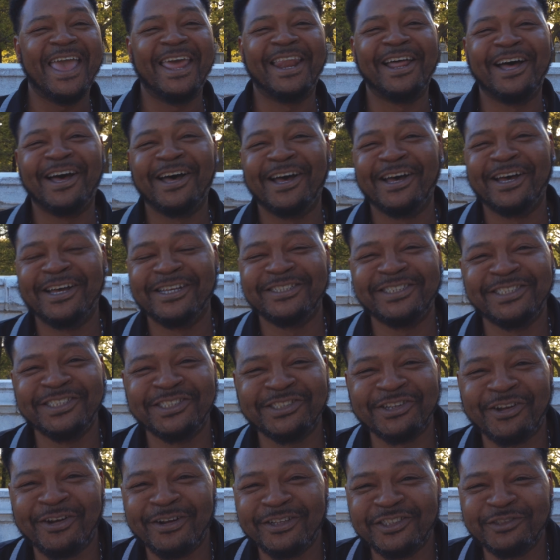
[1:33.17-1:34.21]
and uh, she
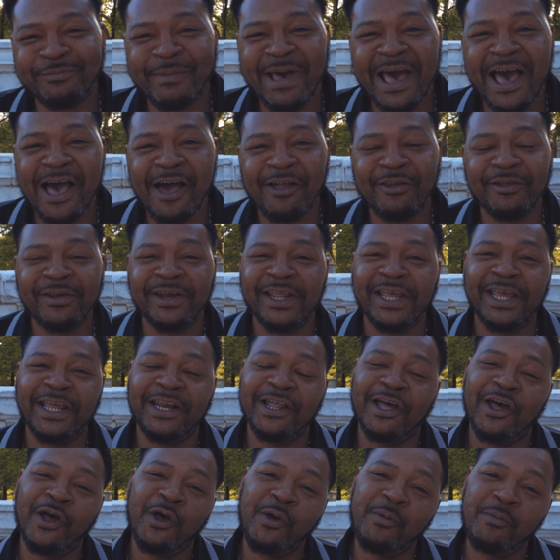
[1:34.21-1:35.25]
started smiling
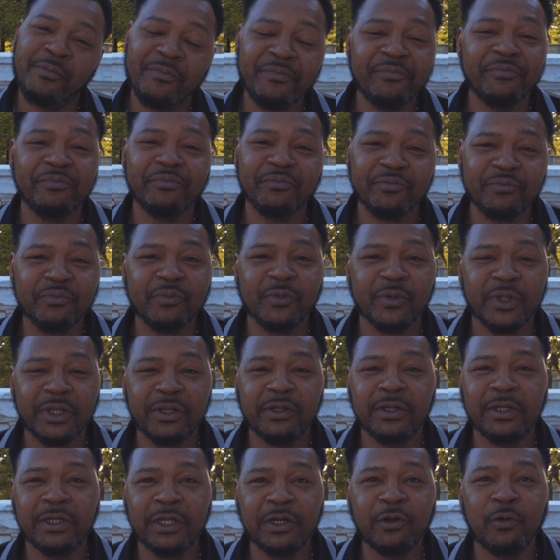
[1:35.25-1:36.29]
and, um,
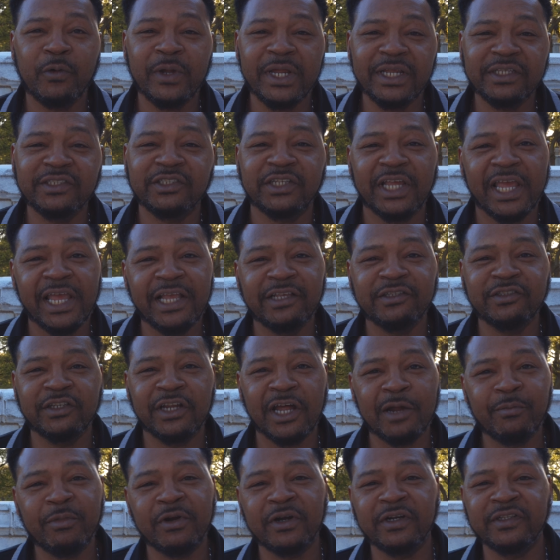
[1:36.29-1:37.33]
and we exchanged
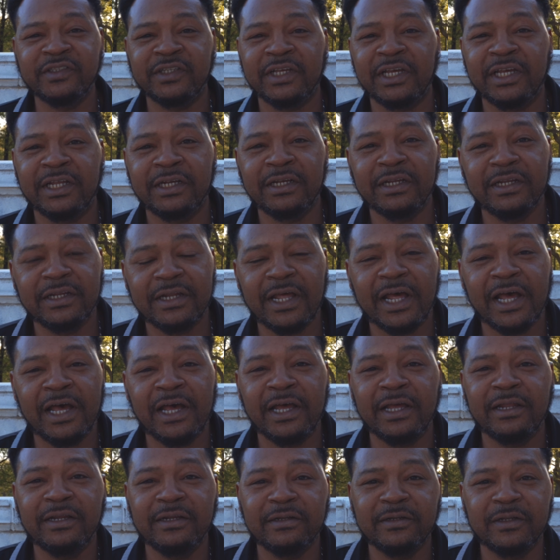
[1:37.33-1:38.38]
numbers and
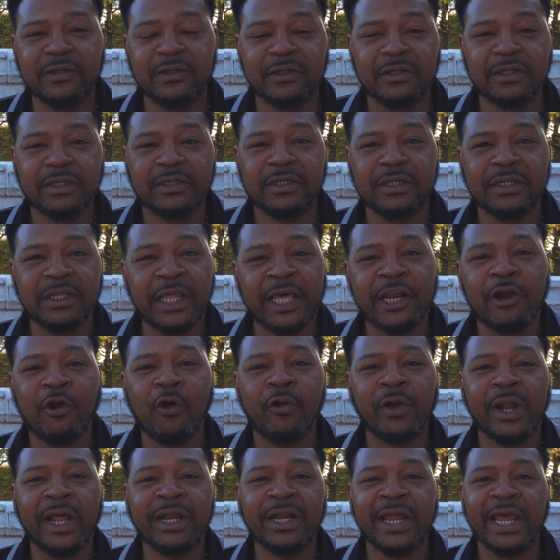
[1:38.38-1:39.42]
uh, later
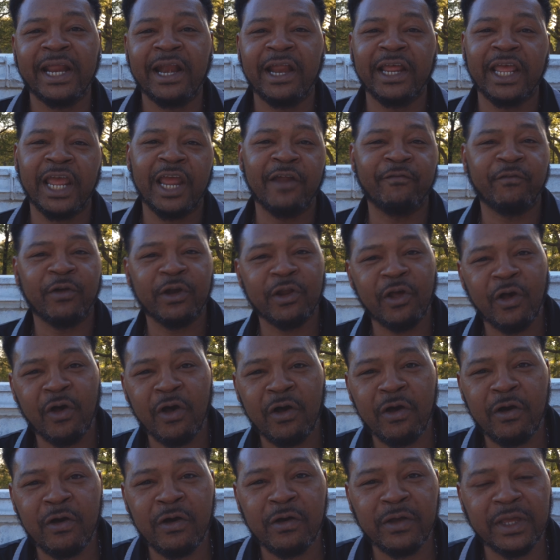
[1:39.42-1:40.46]
on that night I gave her a
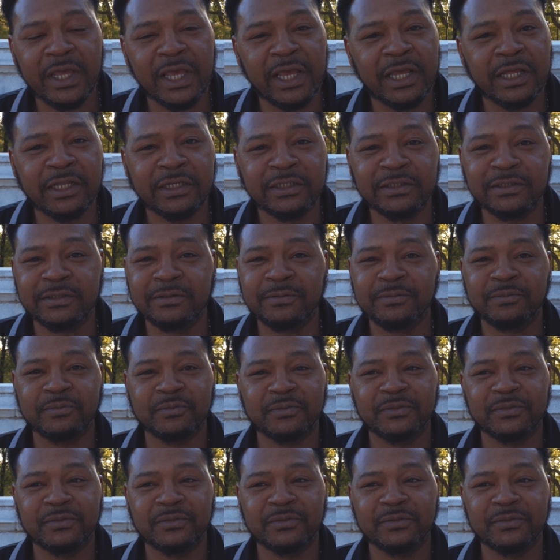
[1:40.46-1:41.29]
call and